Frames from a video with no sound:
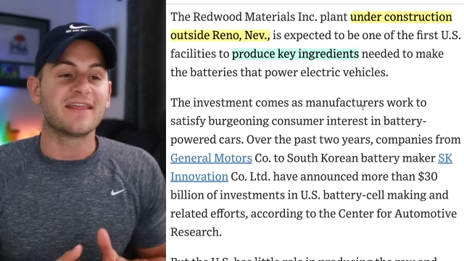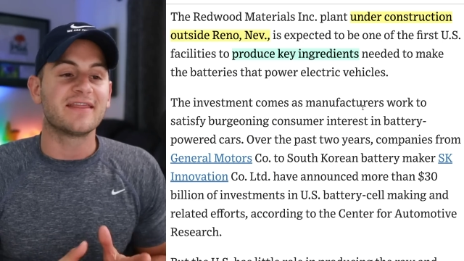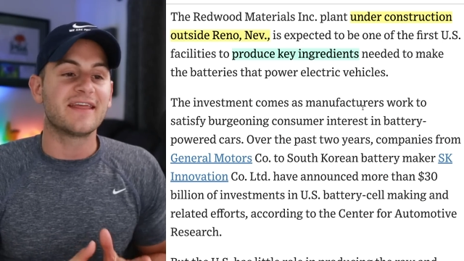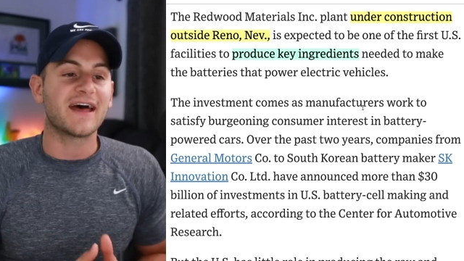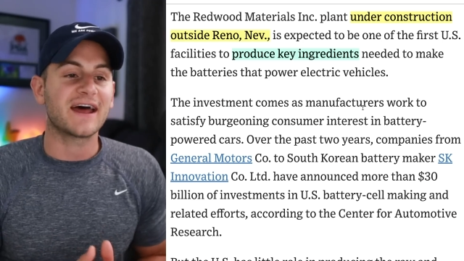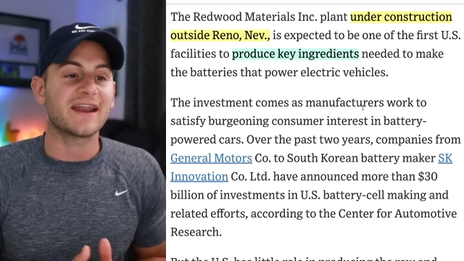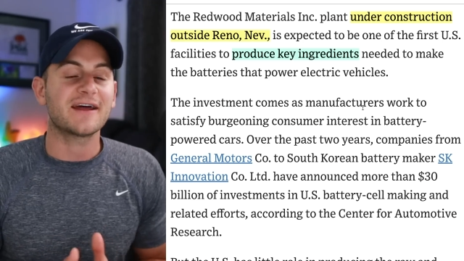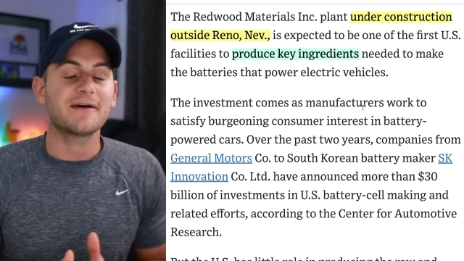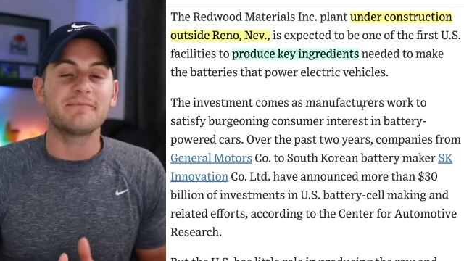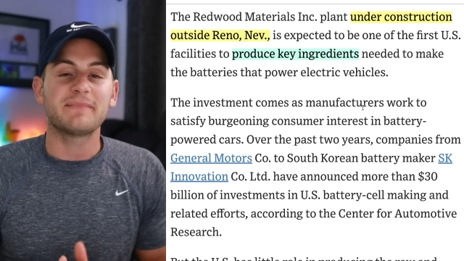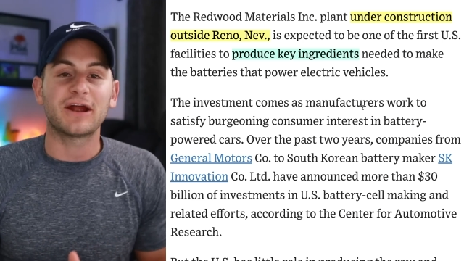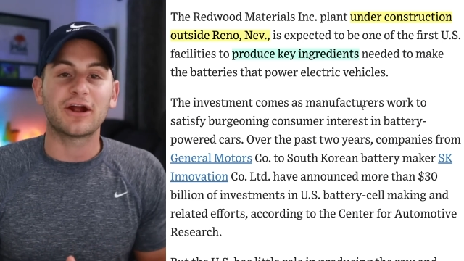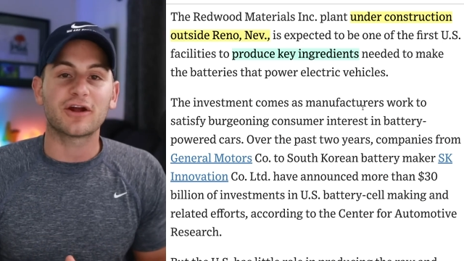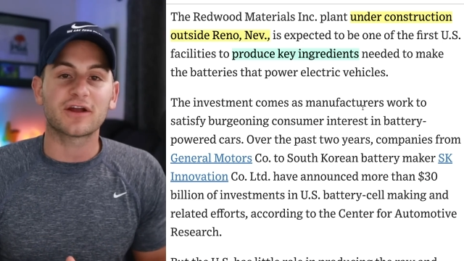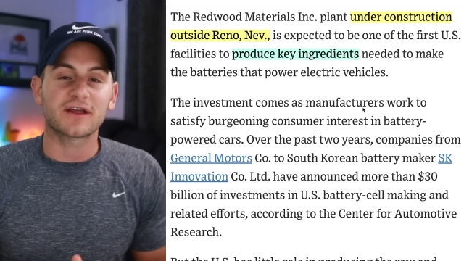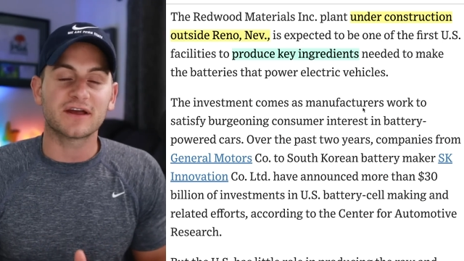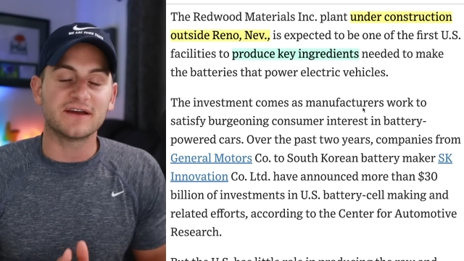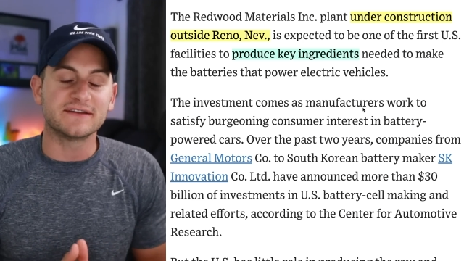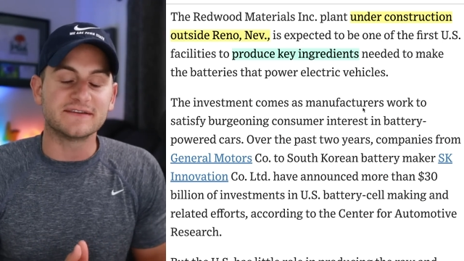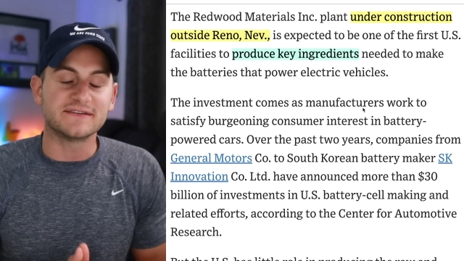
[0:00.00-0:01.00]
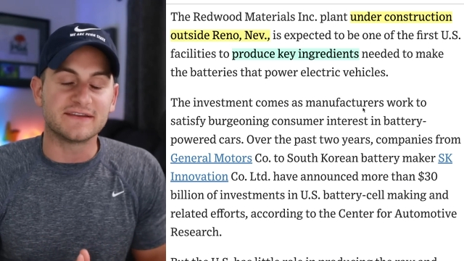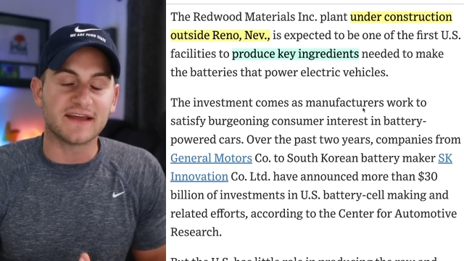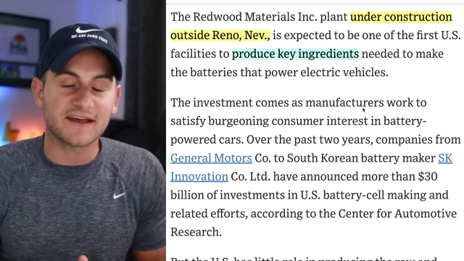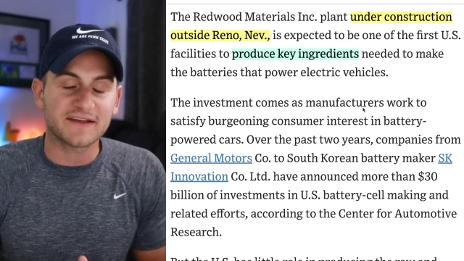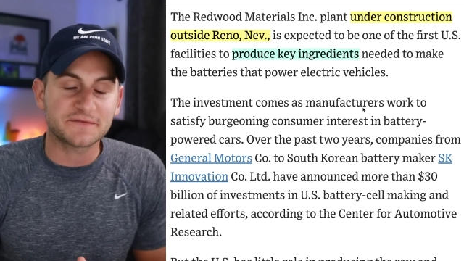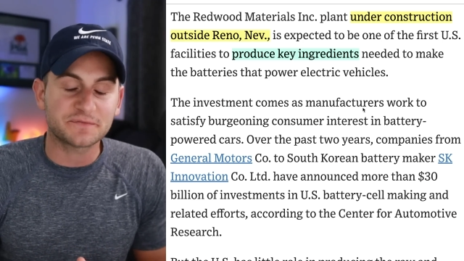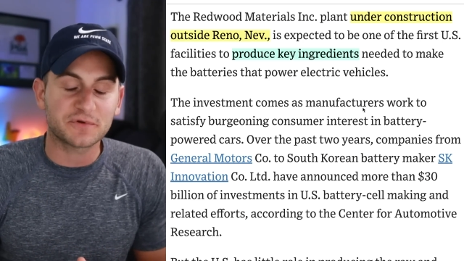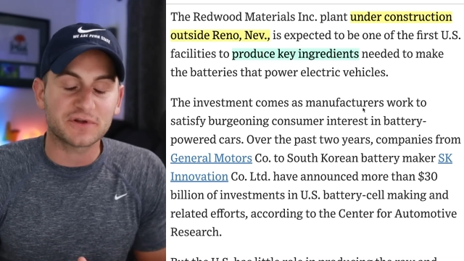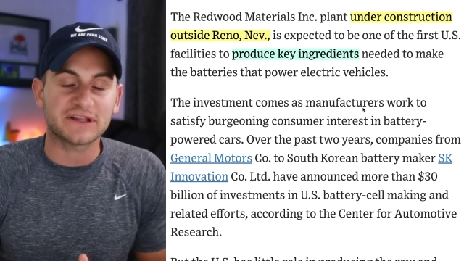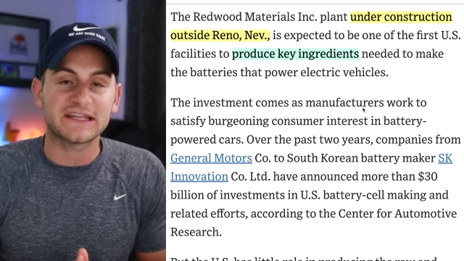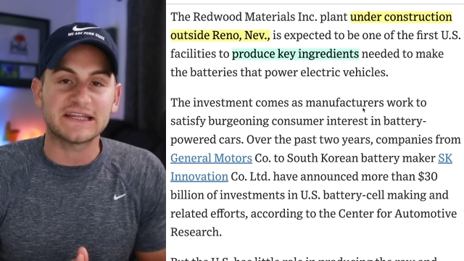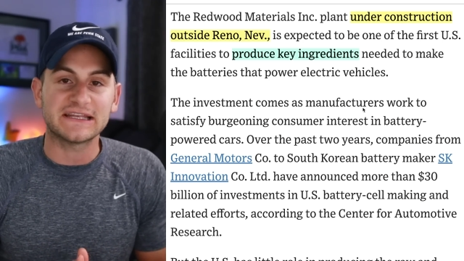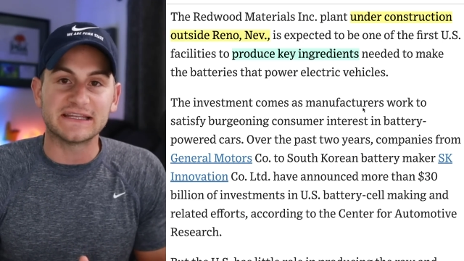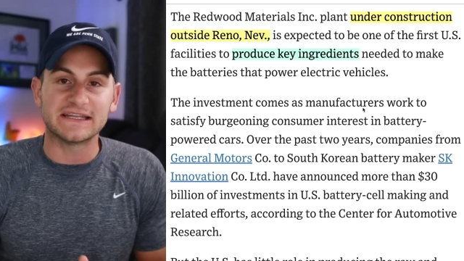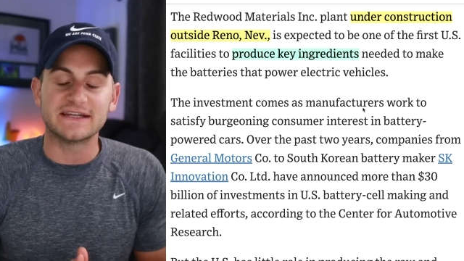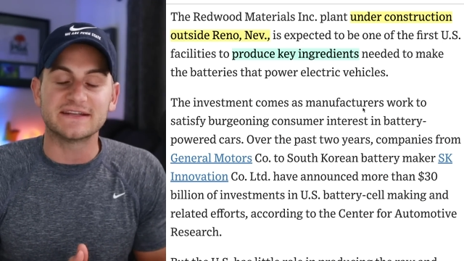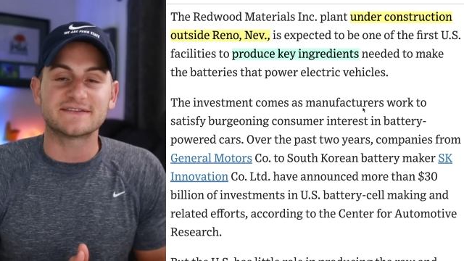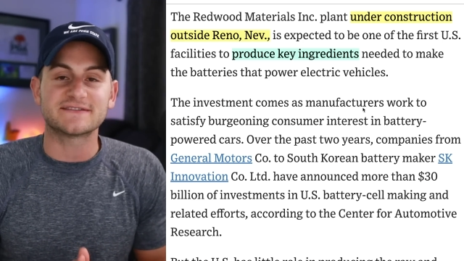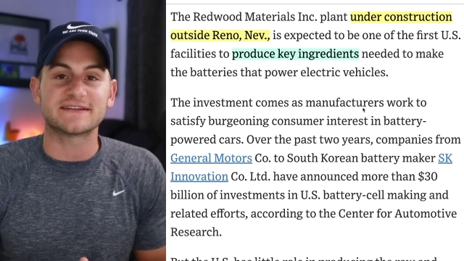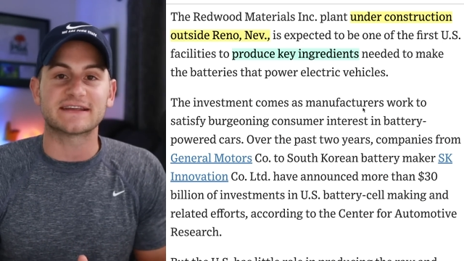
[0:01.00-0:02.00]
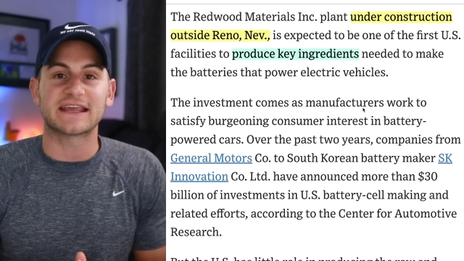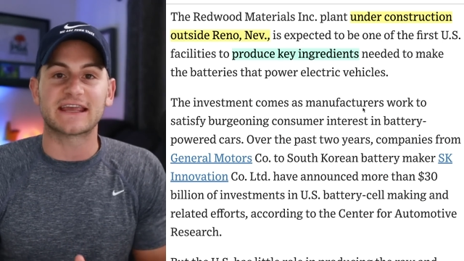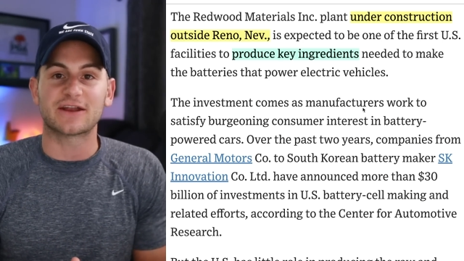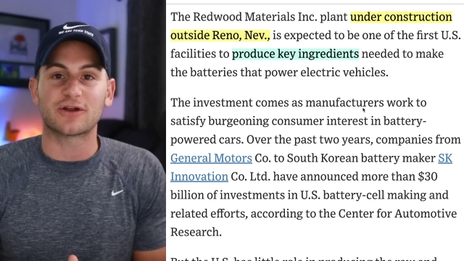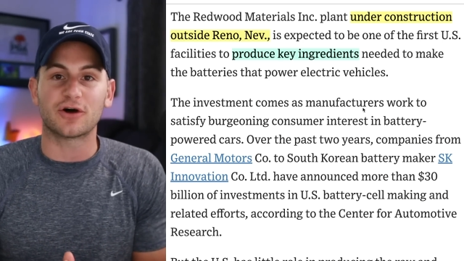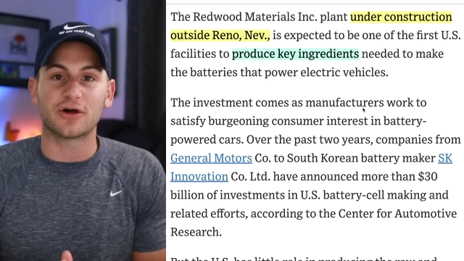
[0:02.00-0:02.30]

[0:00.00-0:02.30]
that America desperately needs to get